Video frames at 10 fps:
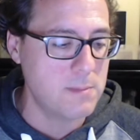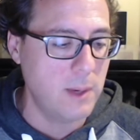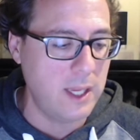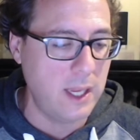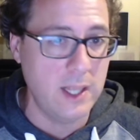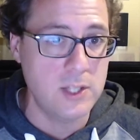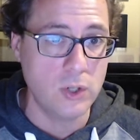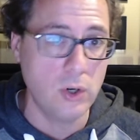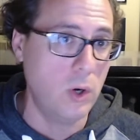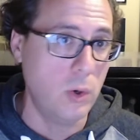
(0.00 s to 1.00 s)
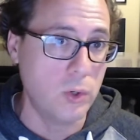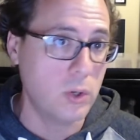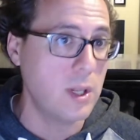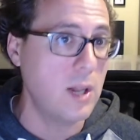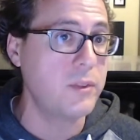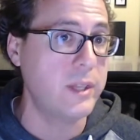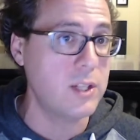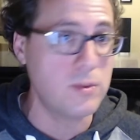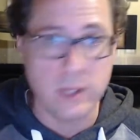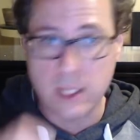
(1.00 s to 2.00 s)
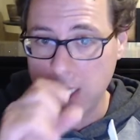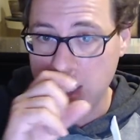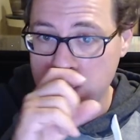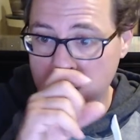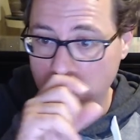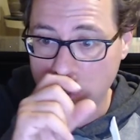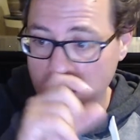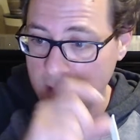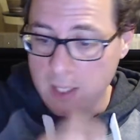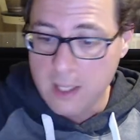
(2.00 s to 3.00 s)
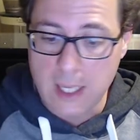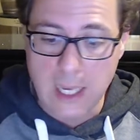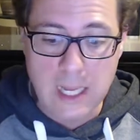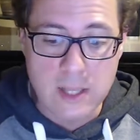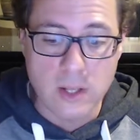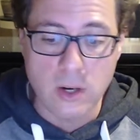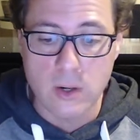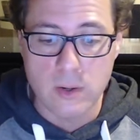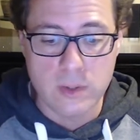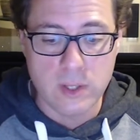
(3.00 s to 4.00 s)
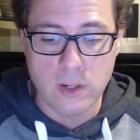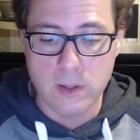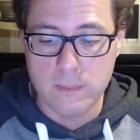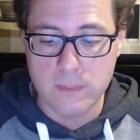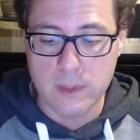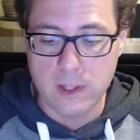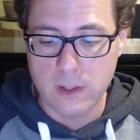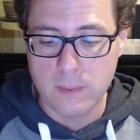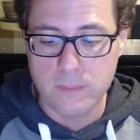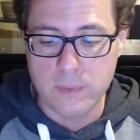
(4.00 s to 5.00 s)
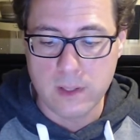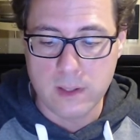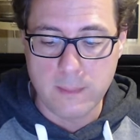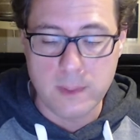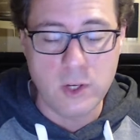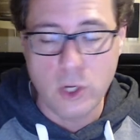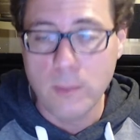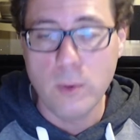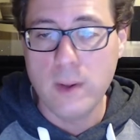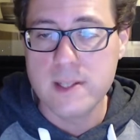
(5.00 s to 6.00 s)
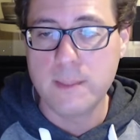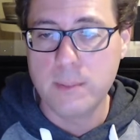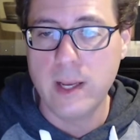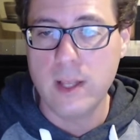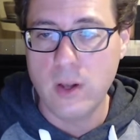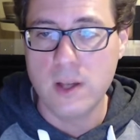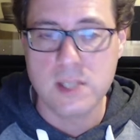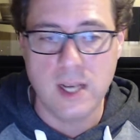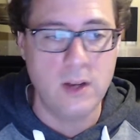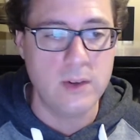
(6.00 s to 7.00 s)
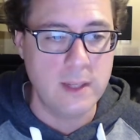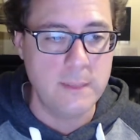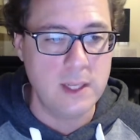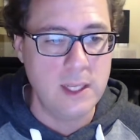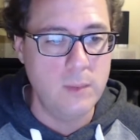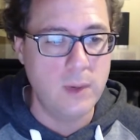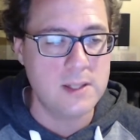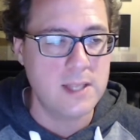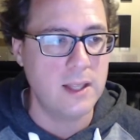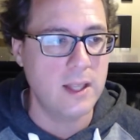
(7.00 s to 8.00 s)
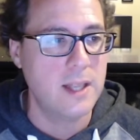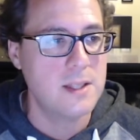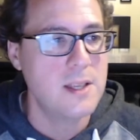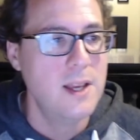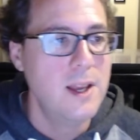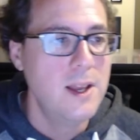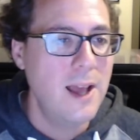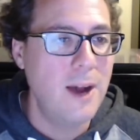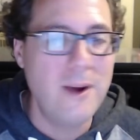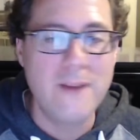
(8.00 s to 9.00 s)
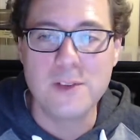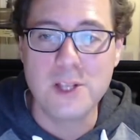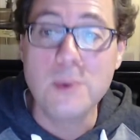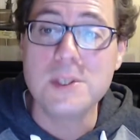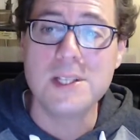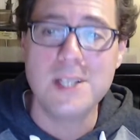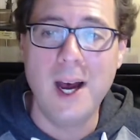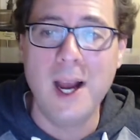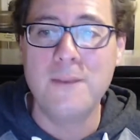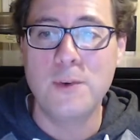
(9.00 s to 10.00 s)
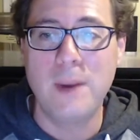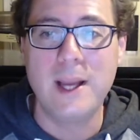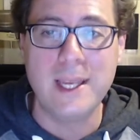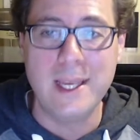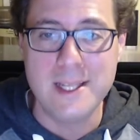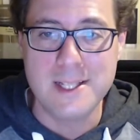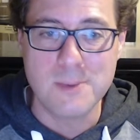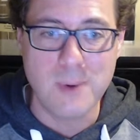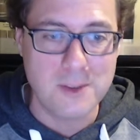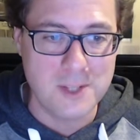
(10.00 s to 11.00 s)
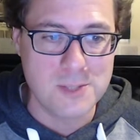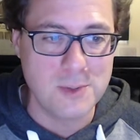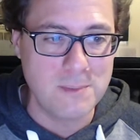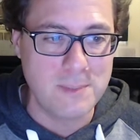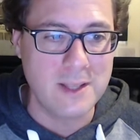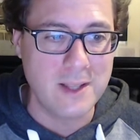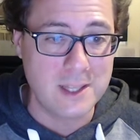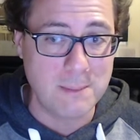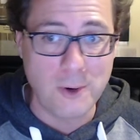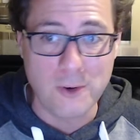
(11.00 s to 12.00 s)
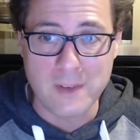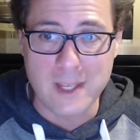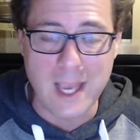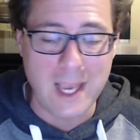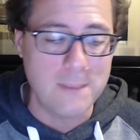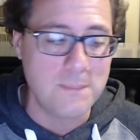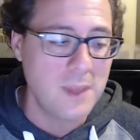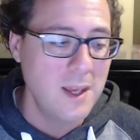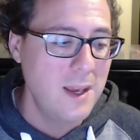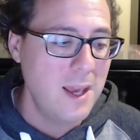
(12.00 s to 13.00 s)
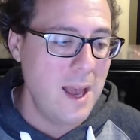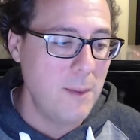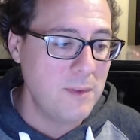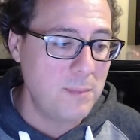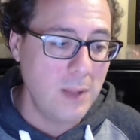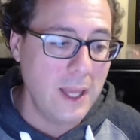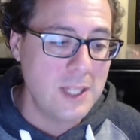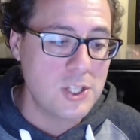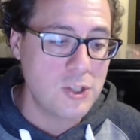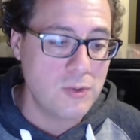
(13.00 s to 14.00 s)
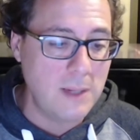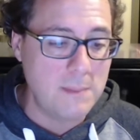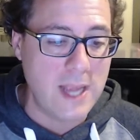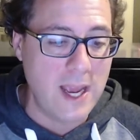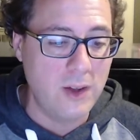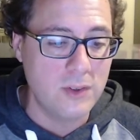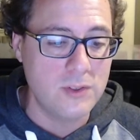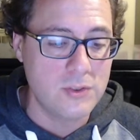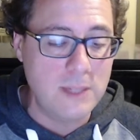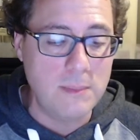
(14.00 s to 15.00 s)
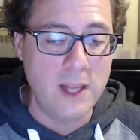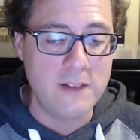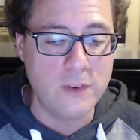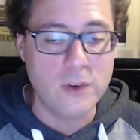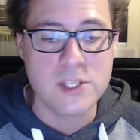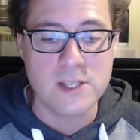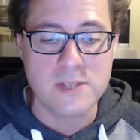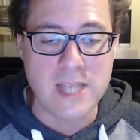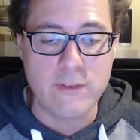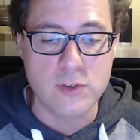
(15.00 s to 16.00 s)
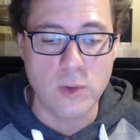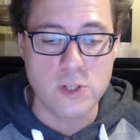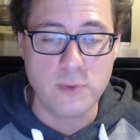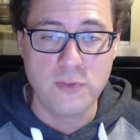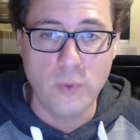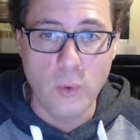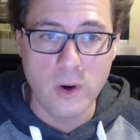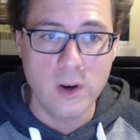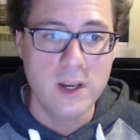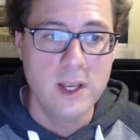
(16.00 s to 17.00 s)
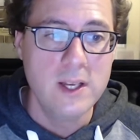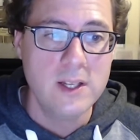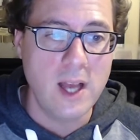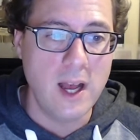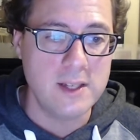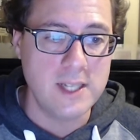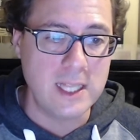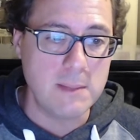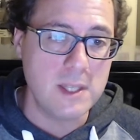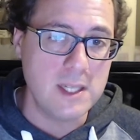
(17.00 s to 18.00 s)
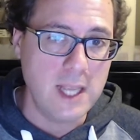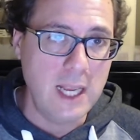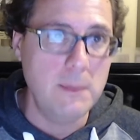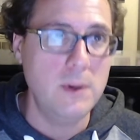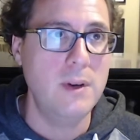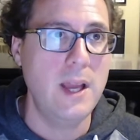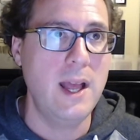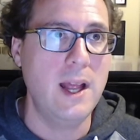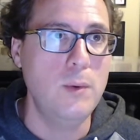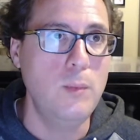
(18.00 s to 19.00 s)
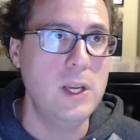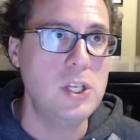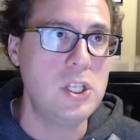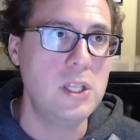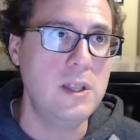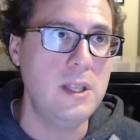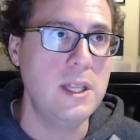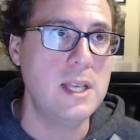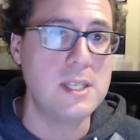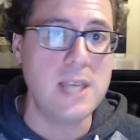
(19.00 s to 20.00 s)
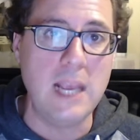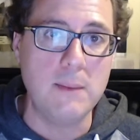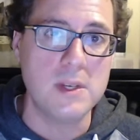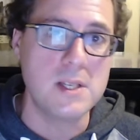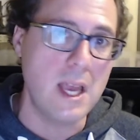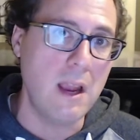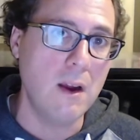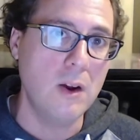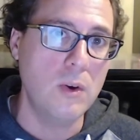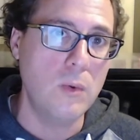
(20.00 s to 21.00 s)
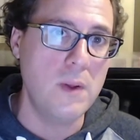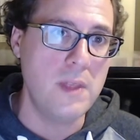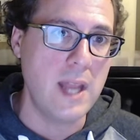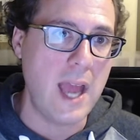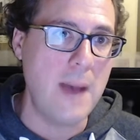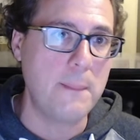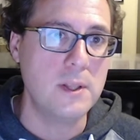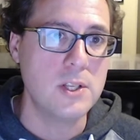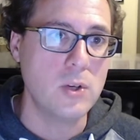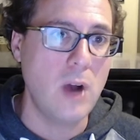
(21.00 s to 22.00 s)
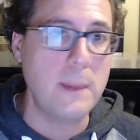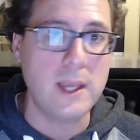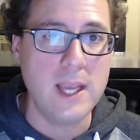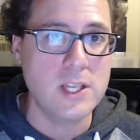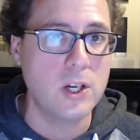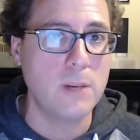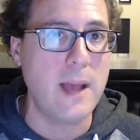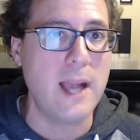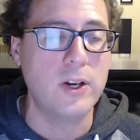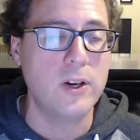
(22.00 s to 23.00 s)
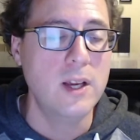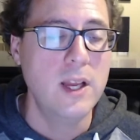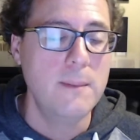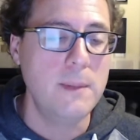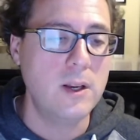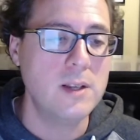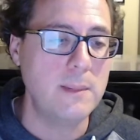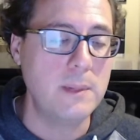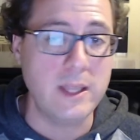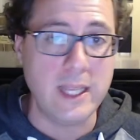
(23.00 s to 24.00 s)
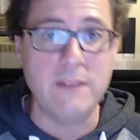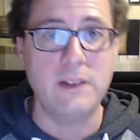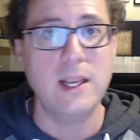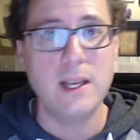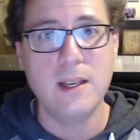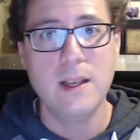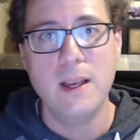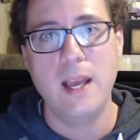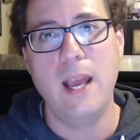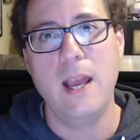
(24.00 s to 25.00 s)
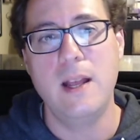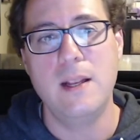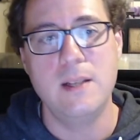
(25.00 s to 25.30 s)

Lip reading: kids are older. I don't think it's really in their I mean, Cooper wants to play Lost Colony. I mean, he wants Deadlands. However, there was a time for my kids where this would have been like the perfect game. And we've played streamlined versions of Savage Worlds before to get them to the table. And I wish this game was there when that happened. So I'm a Kickstarter backer because I believe in it. And,